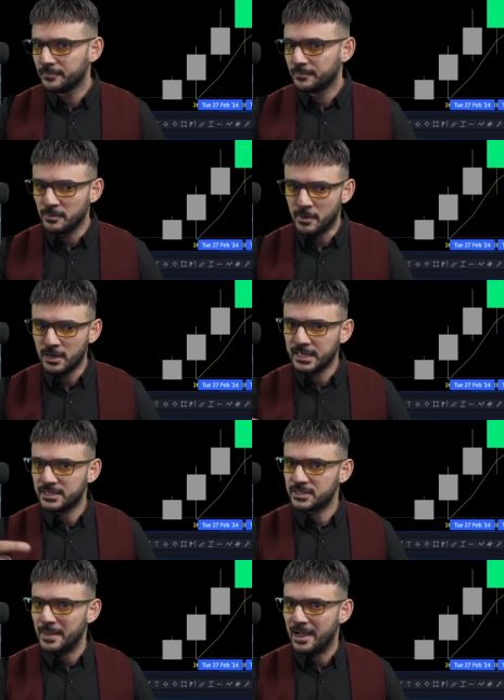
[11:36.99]
The market's
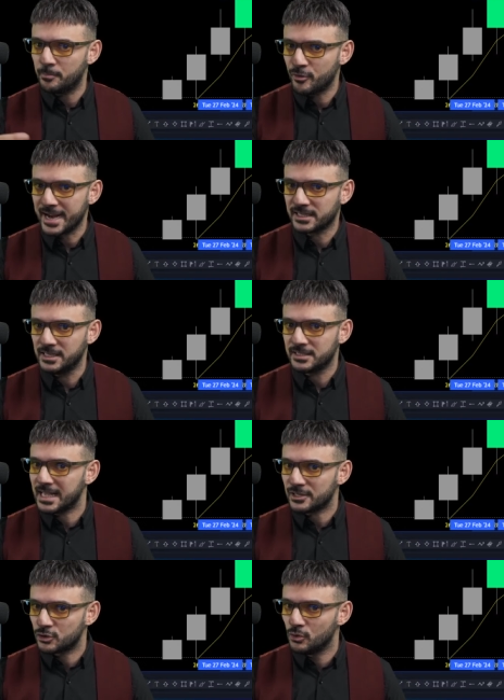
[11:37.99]
about practice,
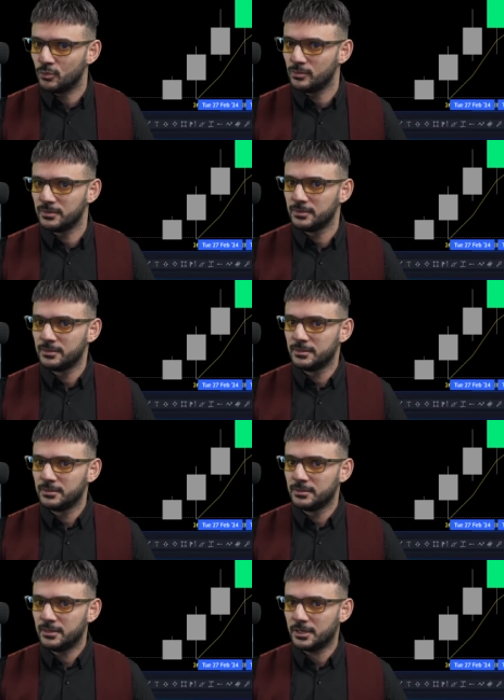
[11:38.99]
that's all.
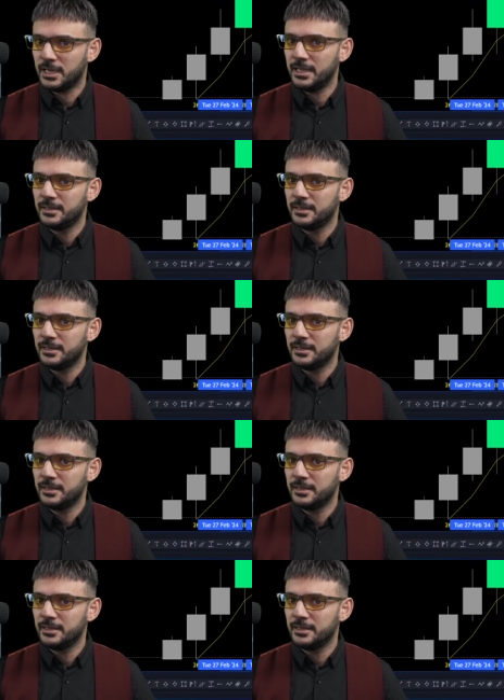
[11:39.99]
Okay?